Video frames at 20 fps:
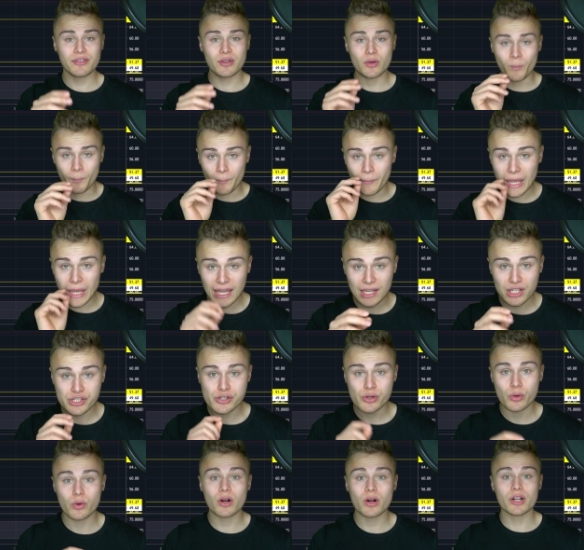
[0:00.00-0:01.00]
So make
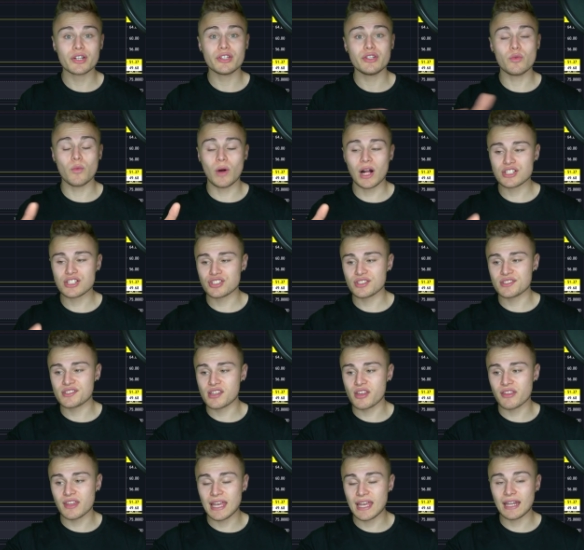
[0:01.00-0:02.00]
sure you watch this
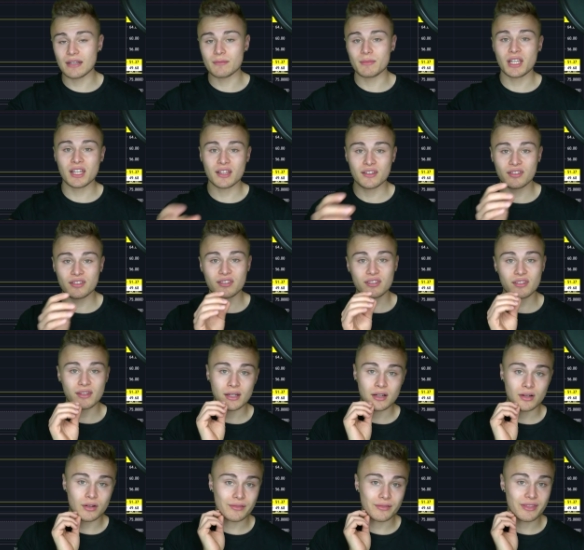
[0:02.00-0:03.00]
till the end because,
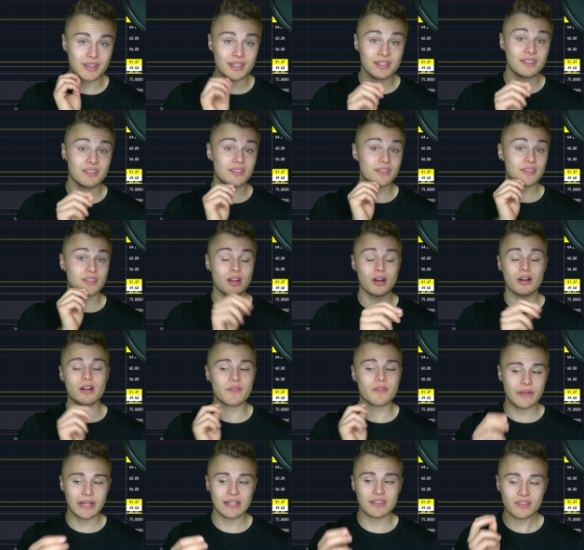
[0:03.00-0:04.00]
you know, this is
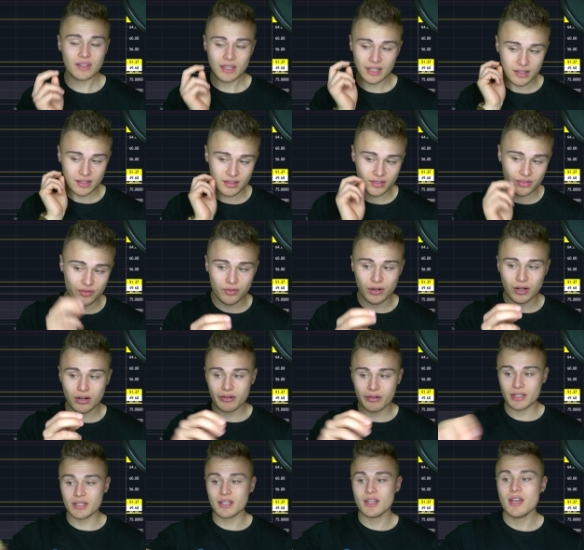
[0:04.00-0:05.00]
current events and it is
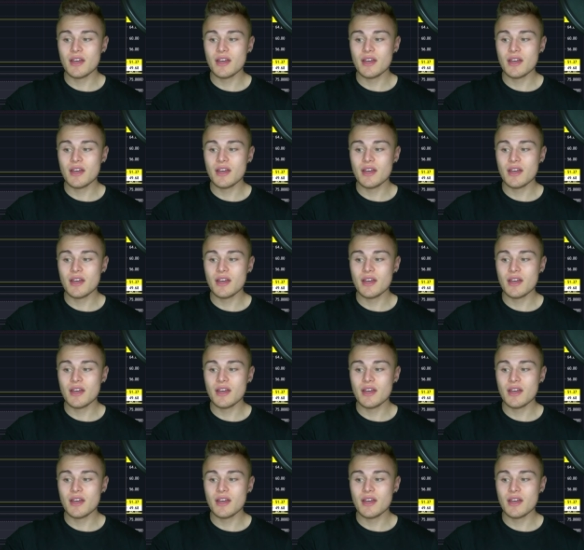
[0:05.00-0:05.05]
very,